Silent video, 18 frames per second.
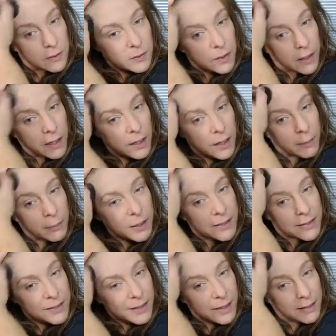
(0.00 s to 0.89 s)
Okay, I'm
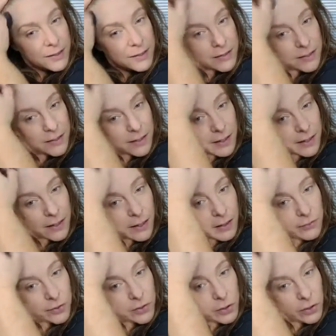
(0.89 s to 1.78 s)
not saying this is going to
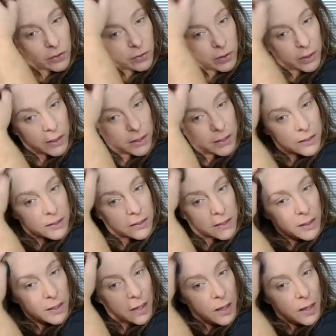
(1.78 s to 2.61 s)
cover your grays,